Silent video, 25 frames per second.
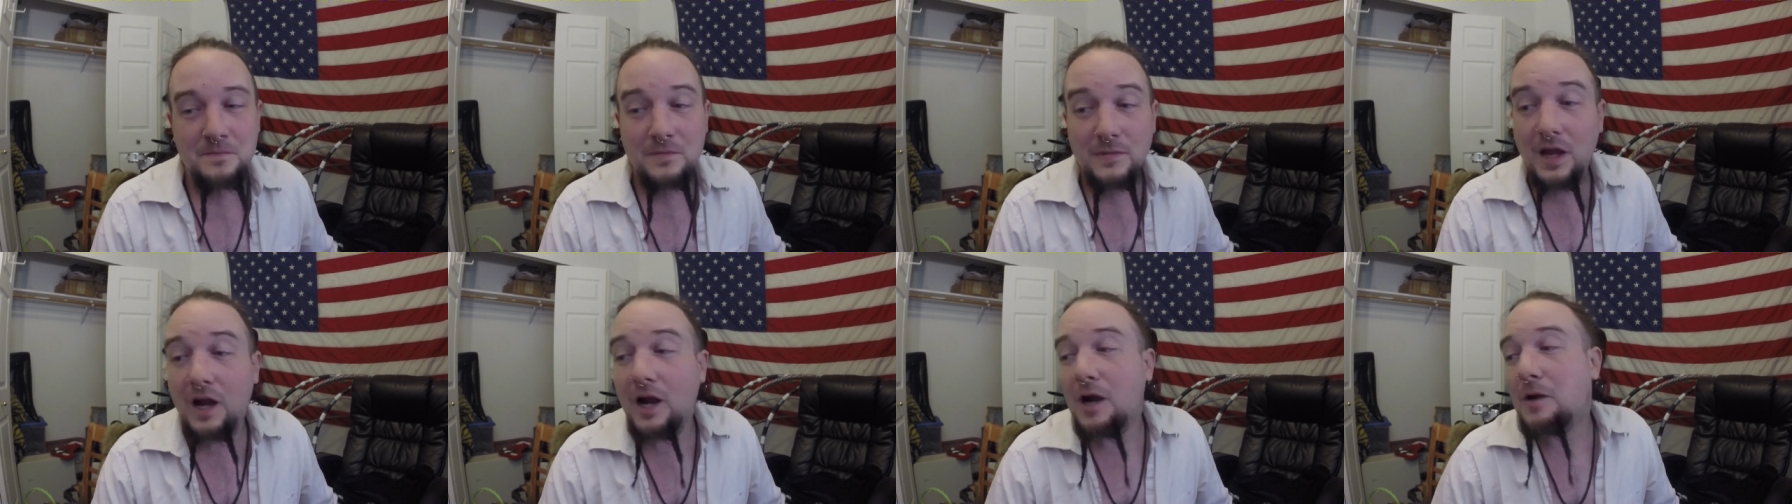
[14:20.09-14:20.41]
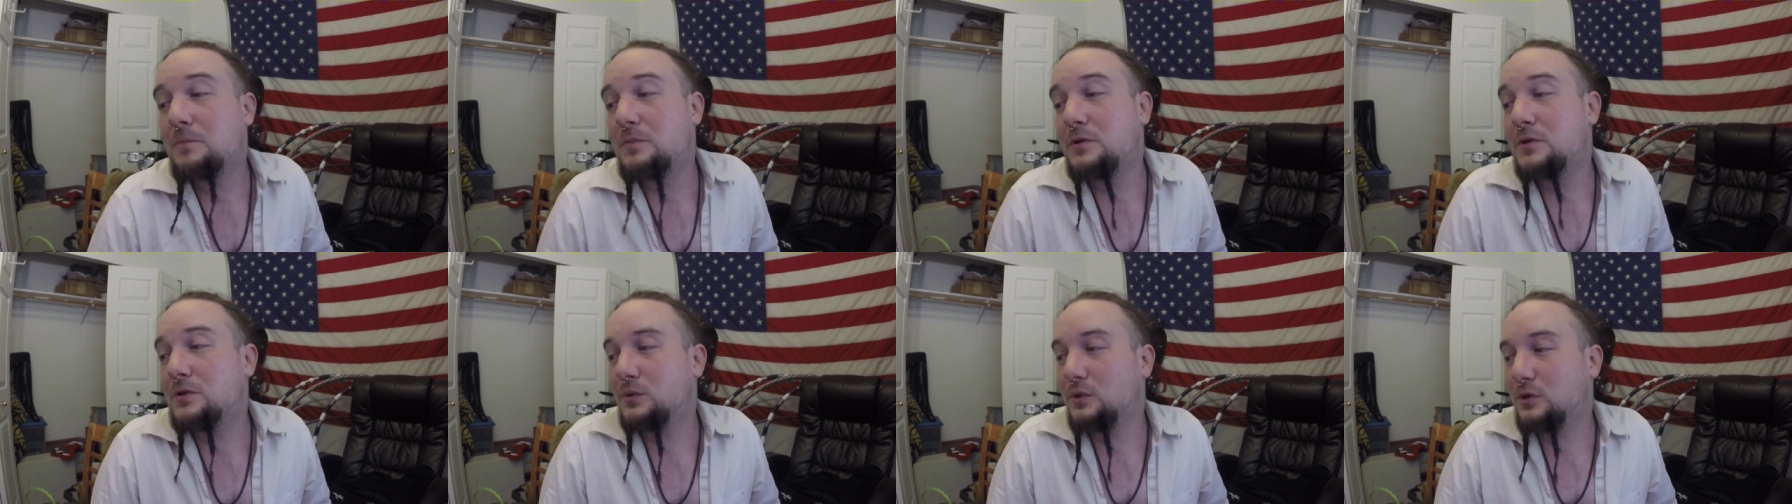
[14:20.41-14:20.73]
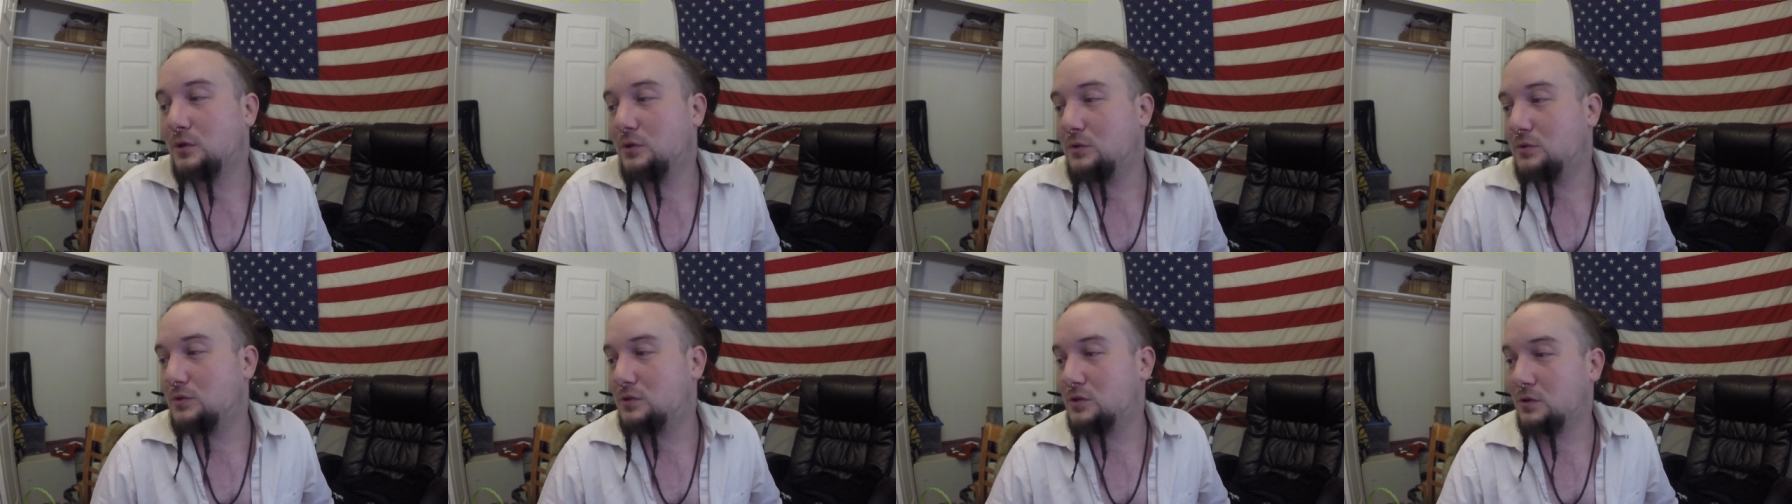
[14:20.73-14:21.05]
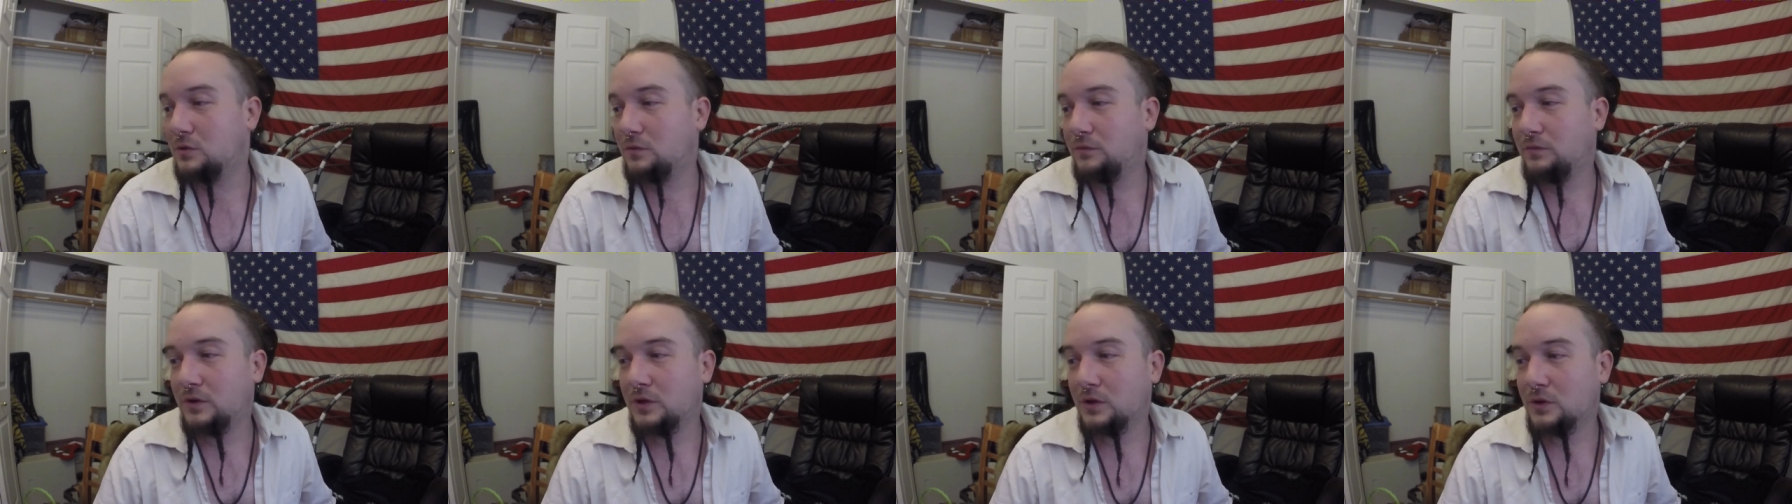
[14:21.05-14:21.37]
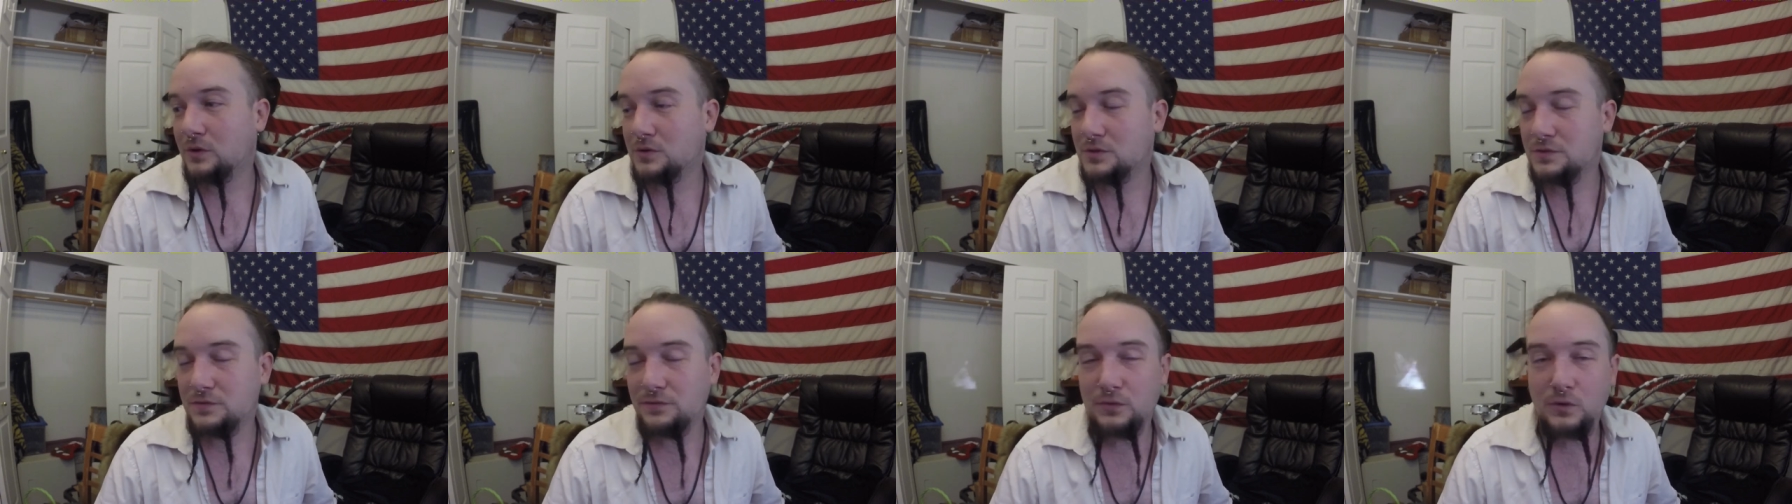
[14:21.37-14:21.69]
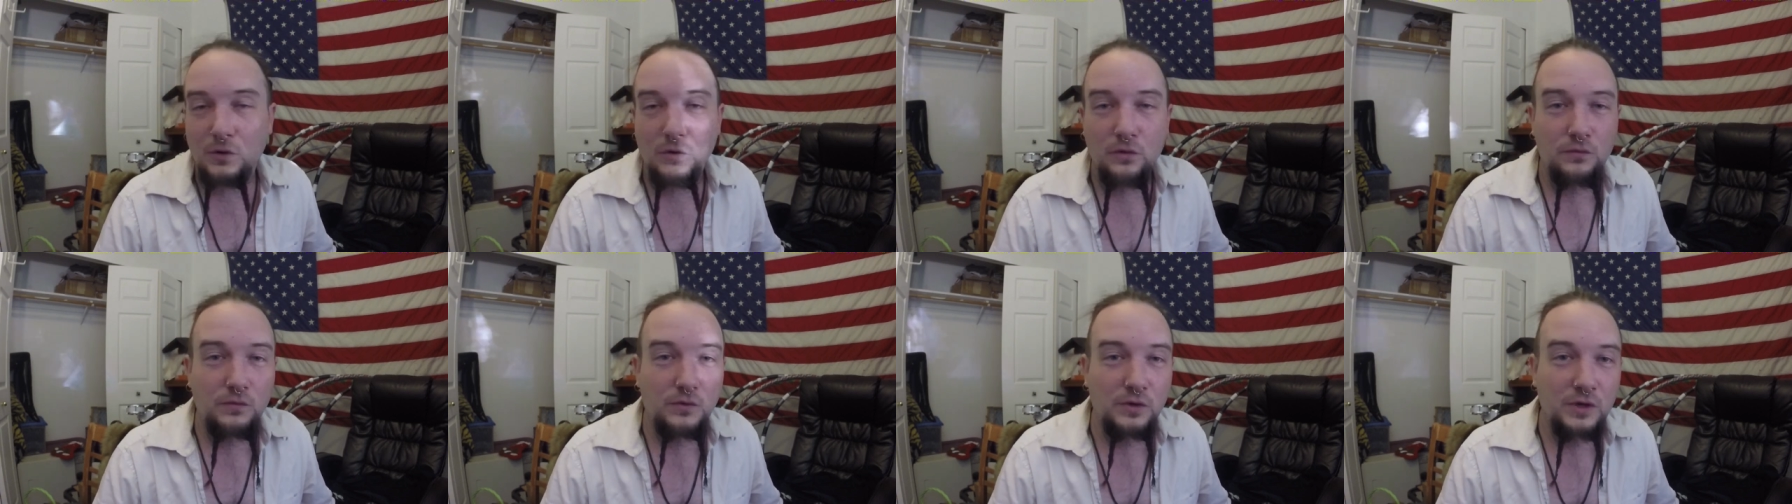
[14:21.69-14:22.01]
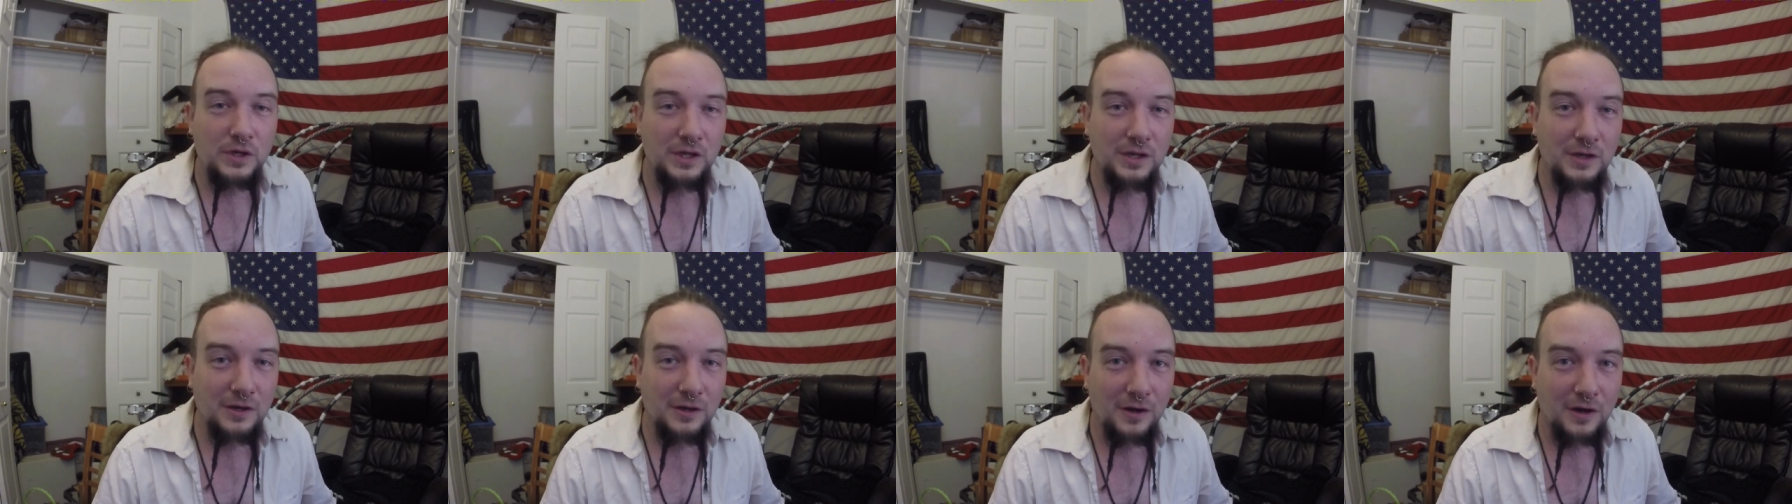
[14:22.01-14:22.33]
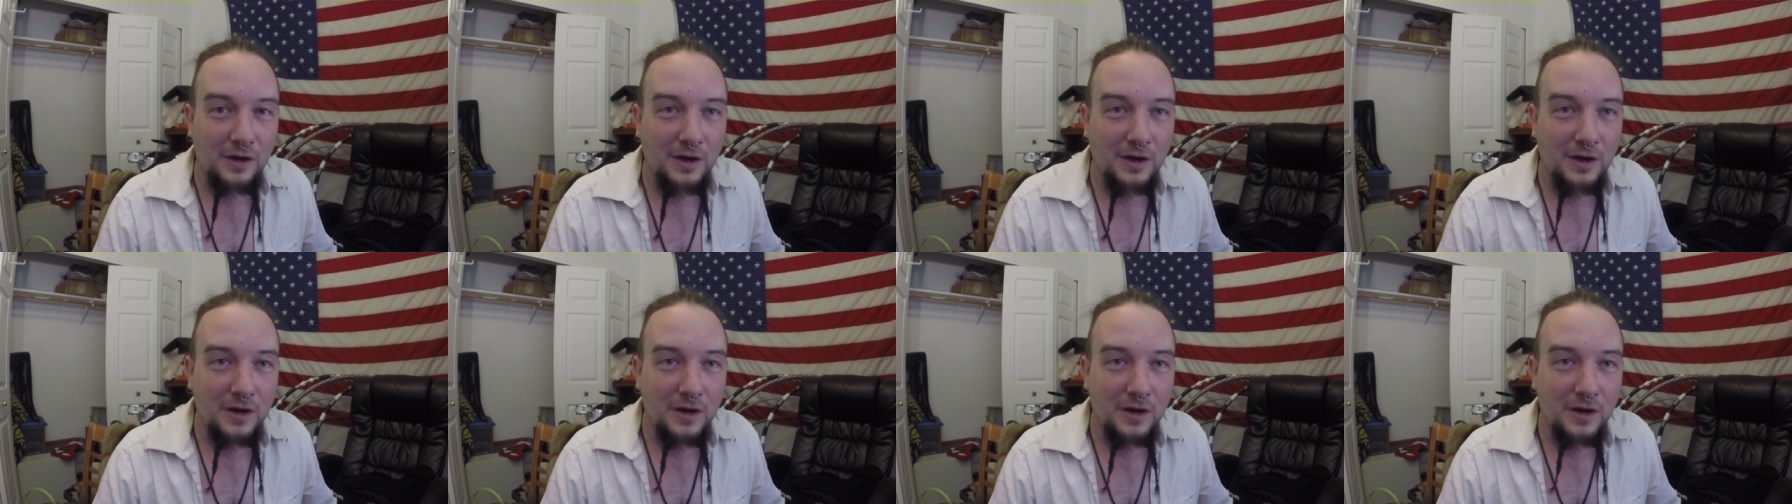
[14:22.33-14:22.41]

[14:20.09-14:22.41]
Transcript: I've been doing YouTube videos for over a year,